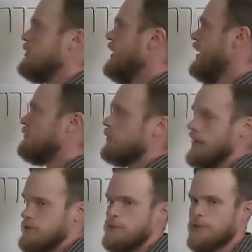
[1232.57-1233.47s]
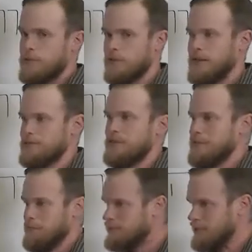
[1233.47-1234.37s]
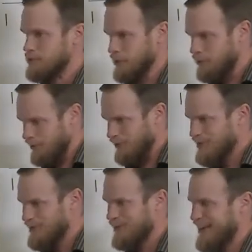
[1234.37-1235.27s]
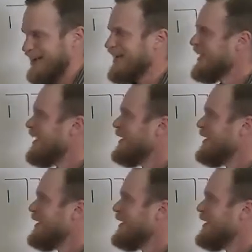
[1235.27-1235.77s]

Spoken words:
It's an odd phrase, it only applies to him in general, okay?